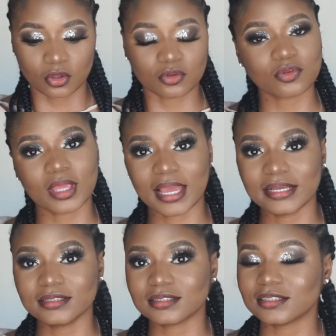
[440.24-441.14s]
So
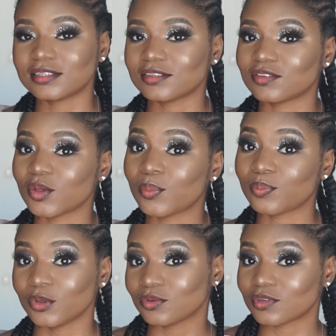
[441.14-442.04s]
guys, this is the
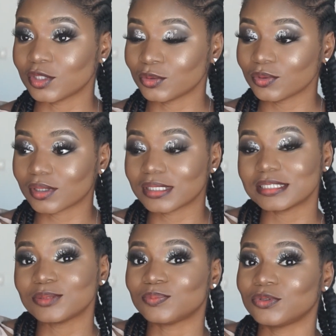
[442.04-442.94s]
beauty look,
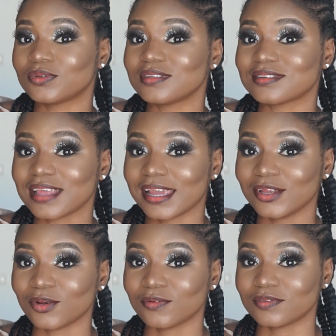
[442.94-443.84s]
the beauty
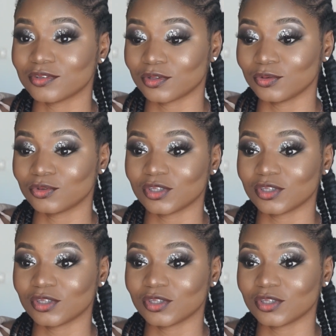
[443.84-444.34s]
side of this look.